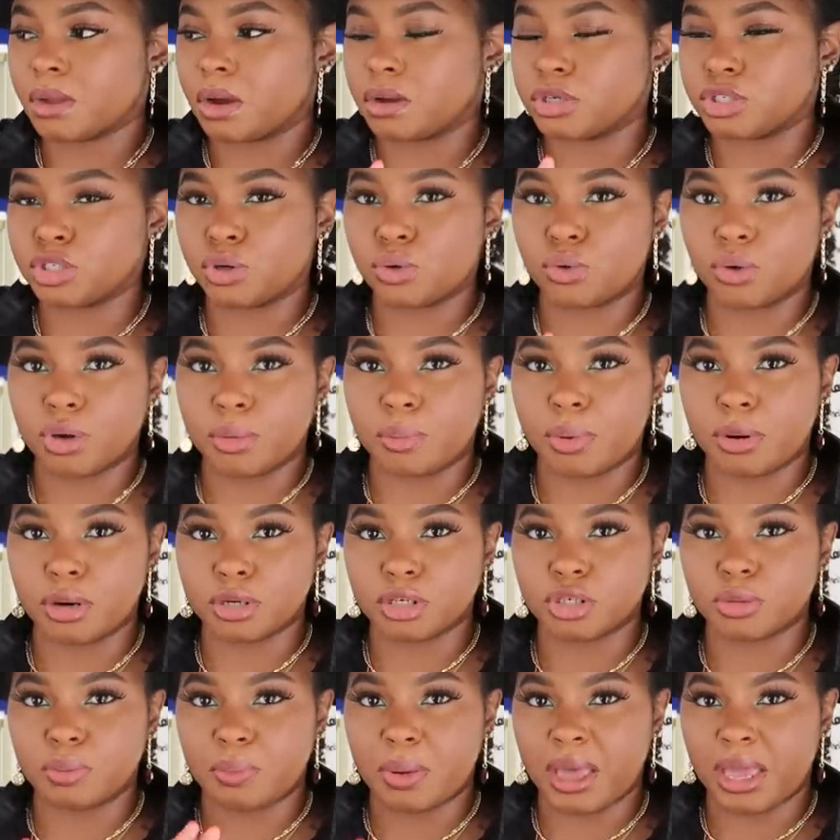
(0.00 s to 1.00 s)
a Tory
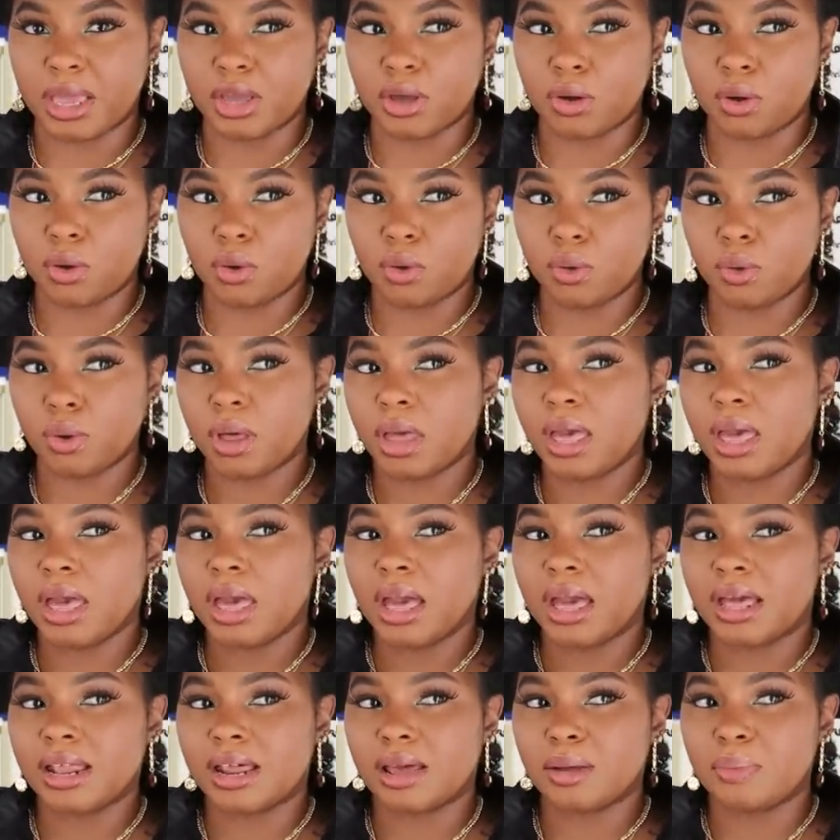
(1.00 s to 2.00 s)
Burch bangle,
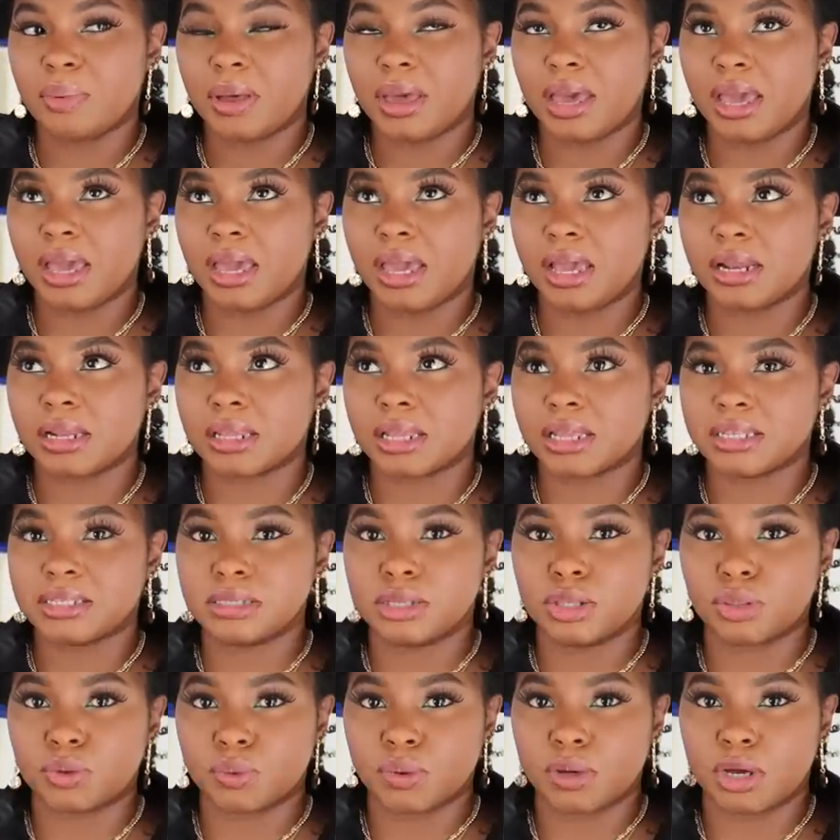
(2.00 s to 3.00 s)
and I paid less
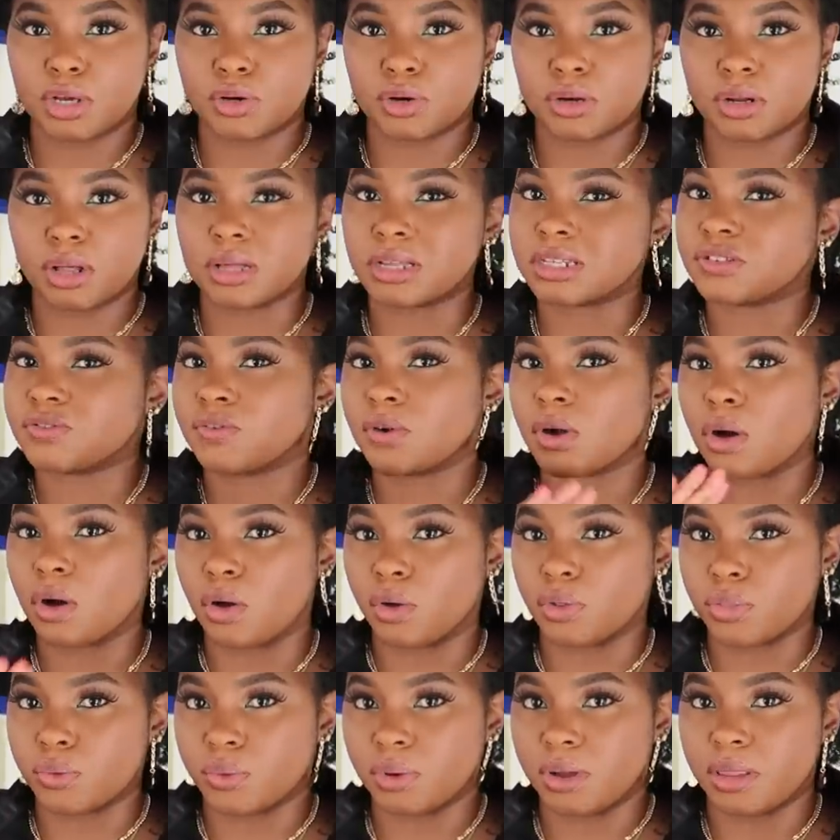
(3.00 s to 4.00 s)
than $300 for
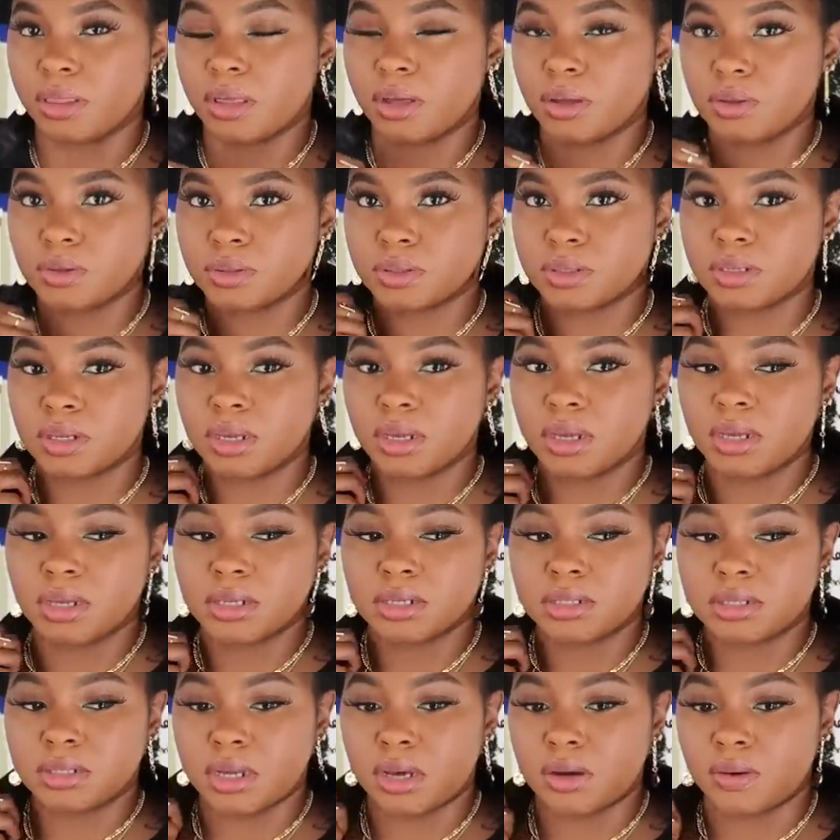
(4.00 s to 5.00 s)
all three of those.
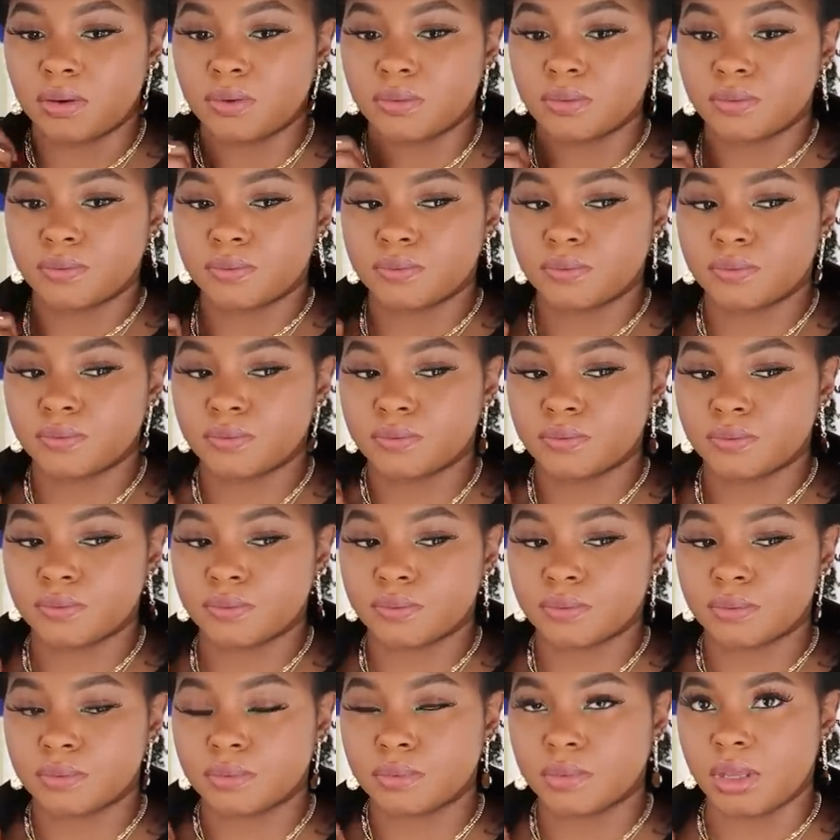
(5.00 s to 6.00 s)
So
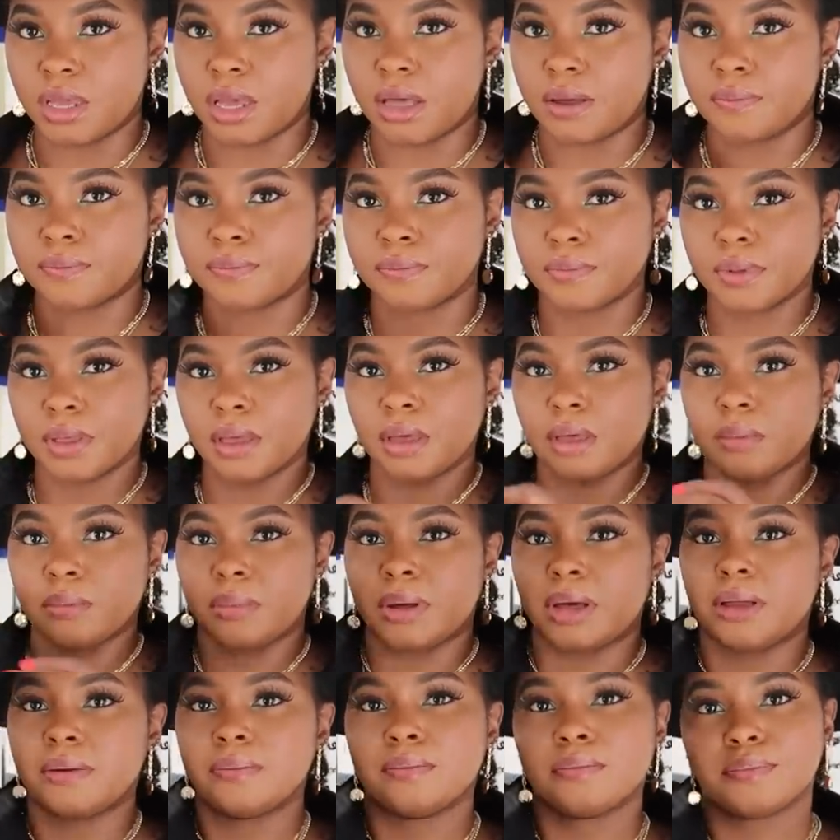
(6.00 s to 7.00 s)
yeah,
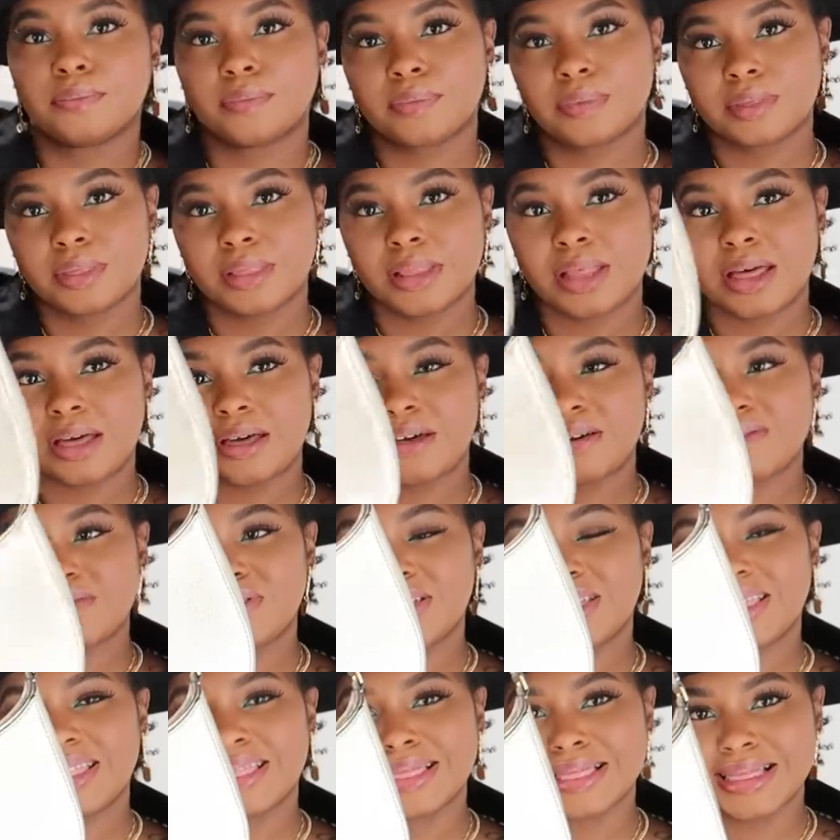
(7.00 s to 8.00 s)
but
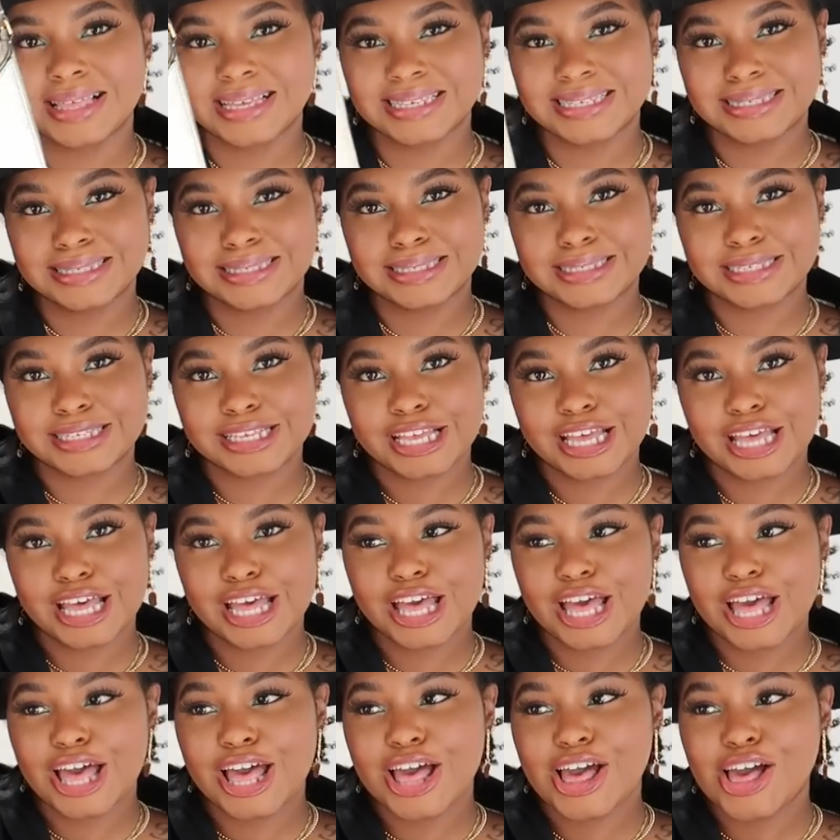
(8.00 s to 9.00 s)
love this
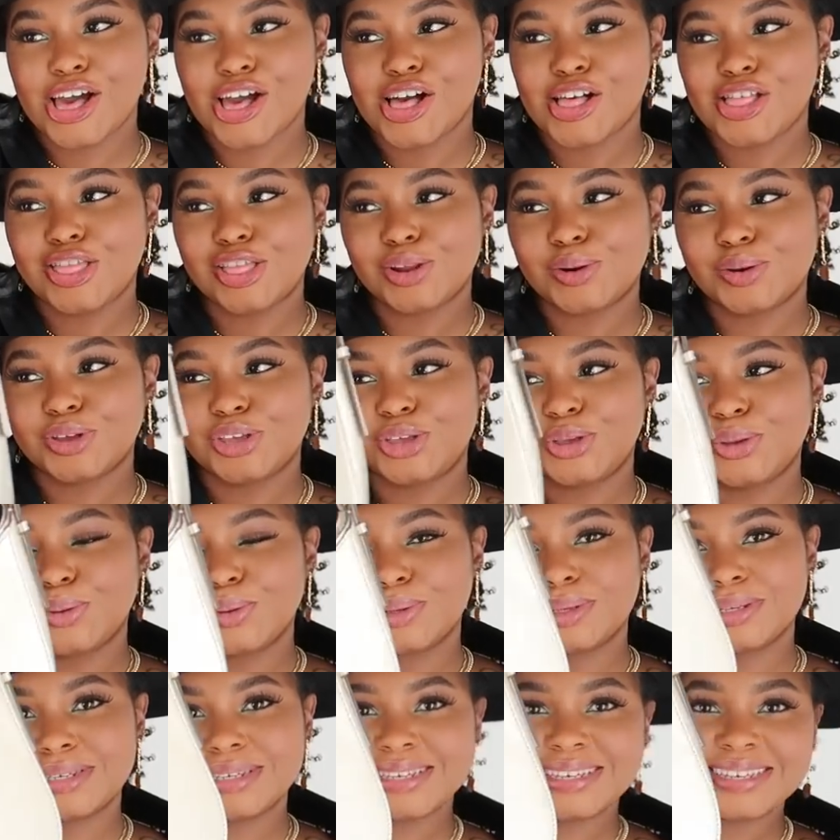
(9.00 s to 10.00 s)
little
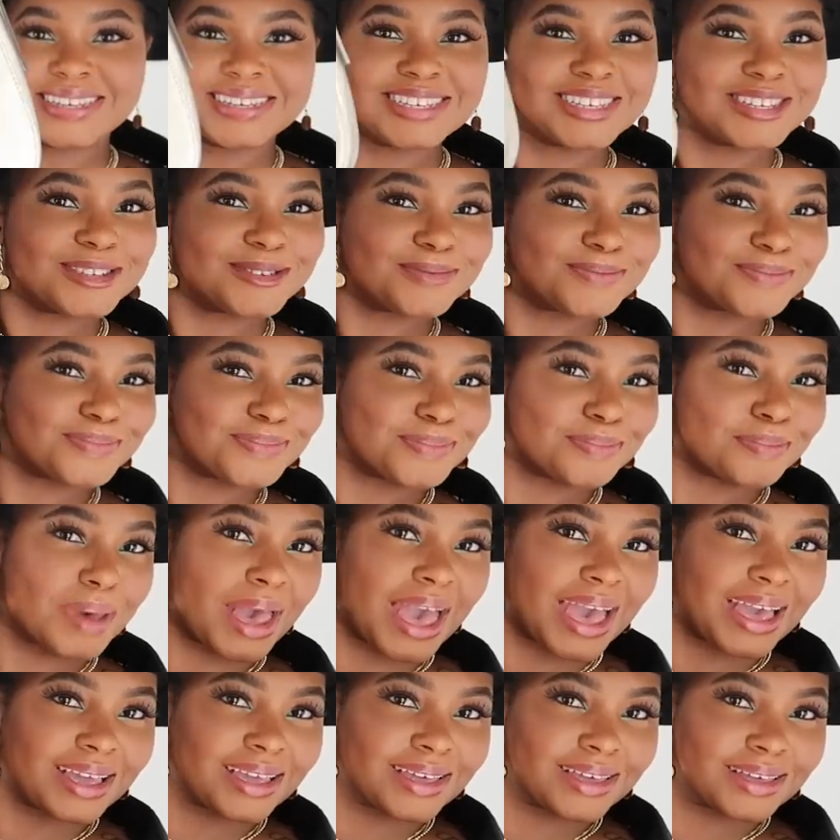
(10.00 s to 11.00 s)
cute
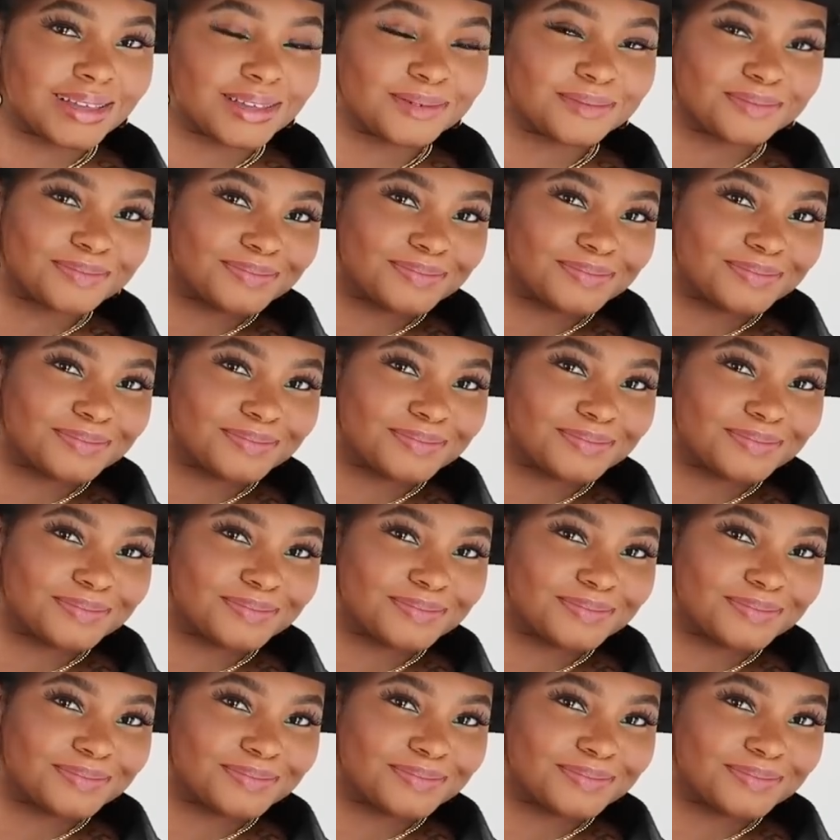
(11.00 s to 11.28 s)
bag.